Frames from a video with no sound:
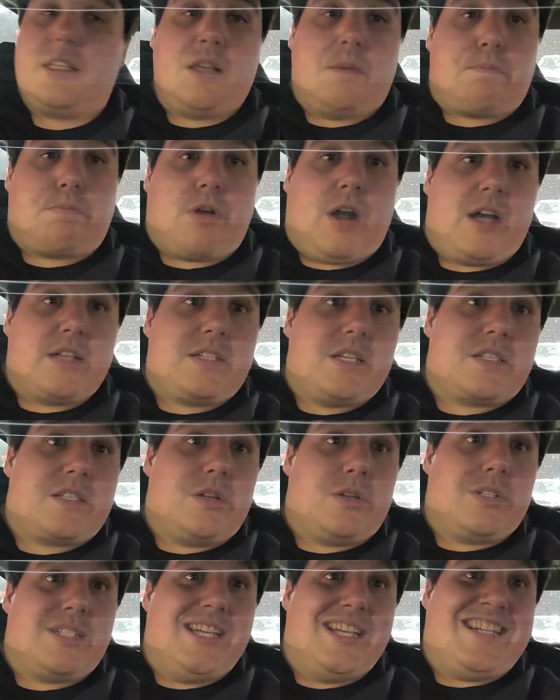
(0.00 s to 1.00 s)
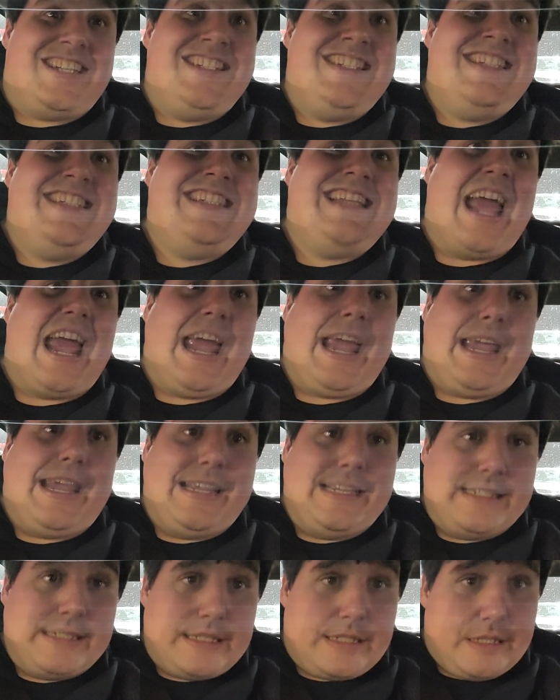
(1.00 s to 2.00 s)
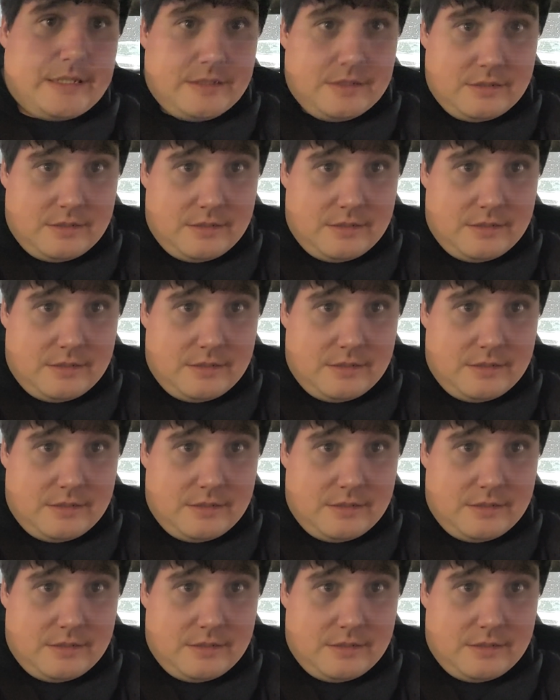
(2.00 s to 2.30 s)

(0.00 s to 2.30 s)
is a process that'll take days.